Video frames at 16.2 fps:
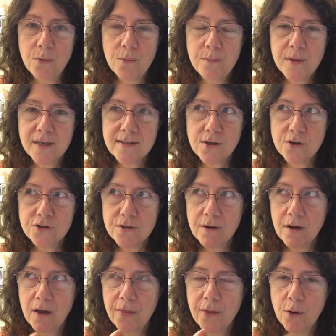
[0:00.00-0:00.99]
because
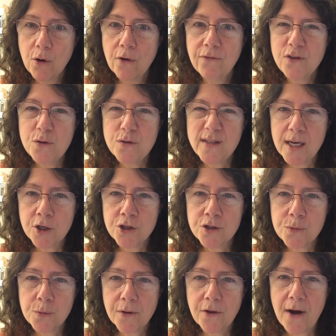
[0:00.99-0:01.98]
there are a few sections
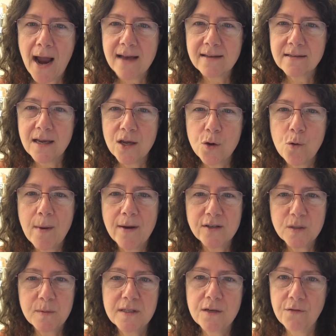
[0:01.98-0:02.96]
where they're asking you about
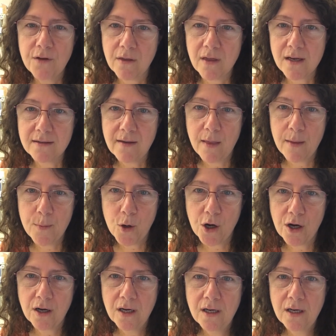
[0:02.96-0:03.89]
specific things in the book.